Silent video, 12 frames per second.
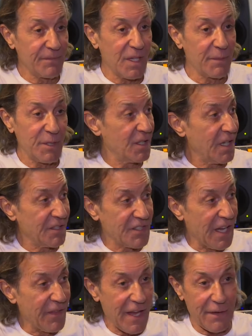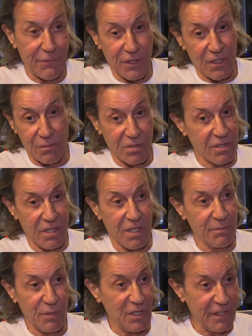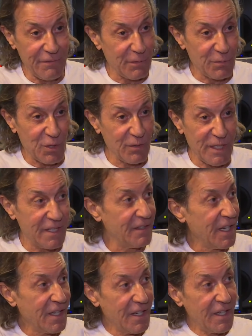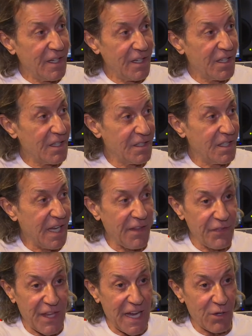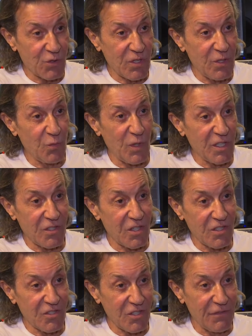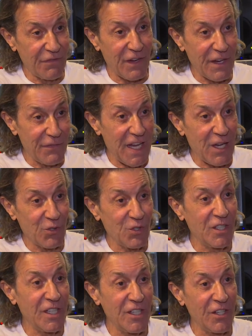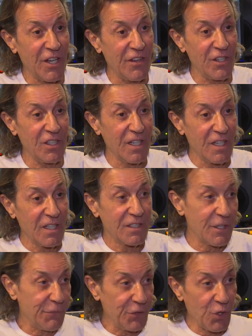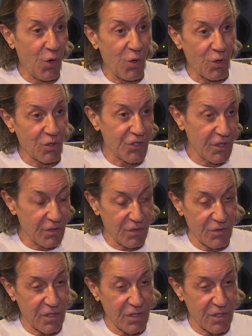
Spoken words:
I mean, South Africa was unbelievable. In 10,000 in one concert, 5,000 in another. Different halls, you know.